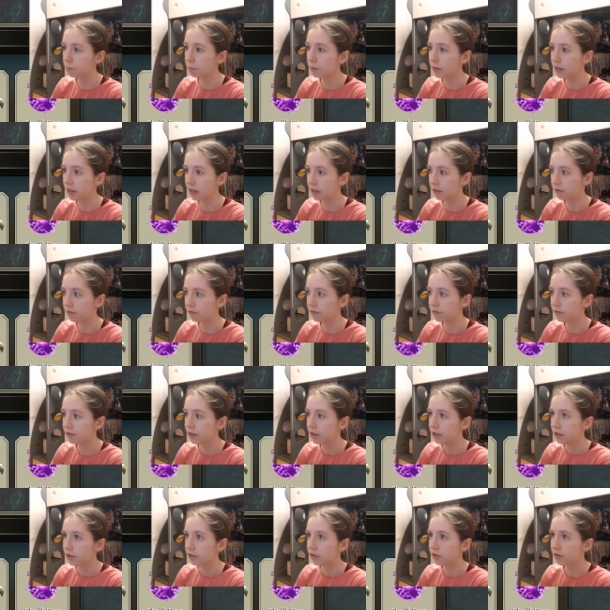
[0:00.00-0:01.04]
up enough
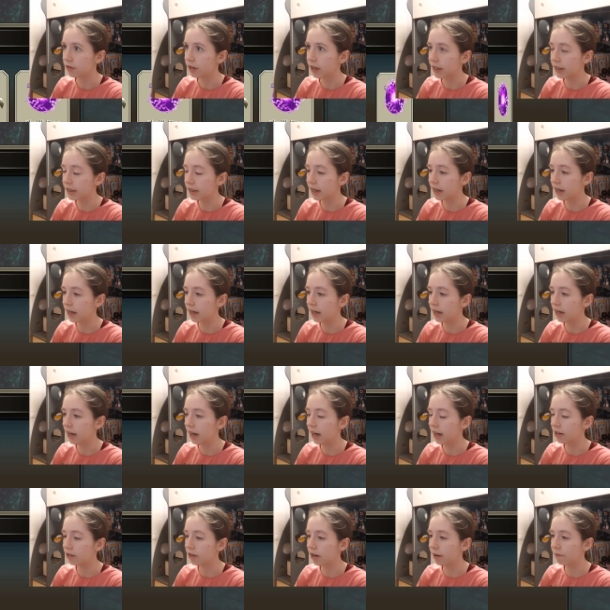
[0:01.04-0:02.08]
so, like,
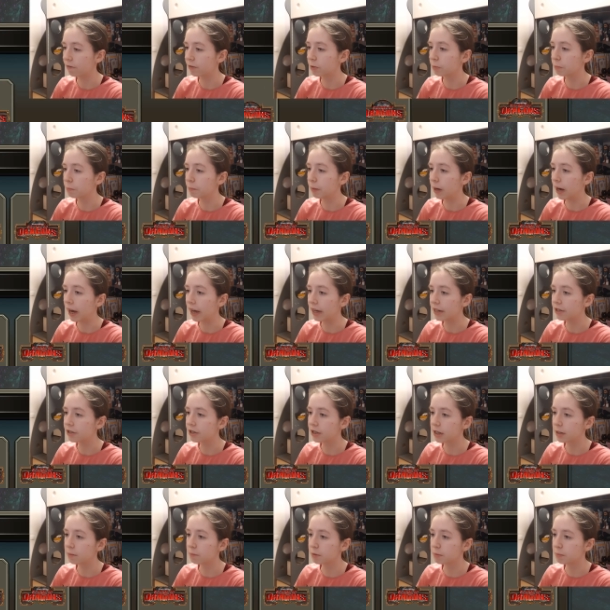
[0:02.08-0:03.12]
I don't have to buy
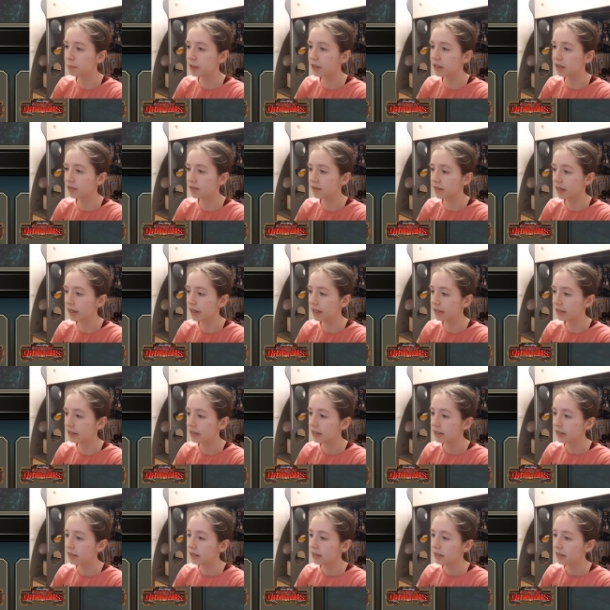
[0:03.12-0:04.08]
gems because, like,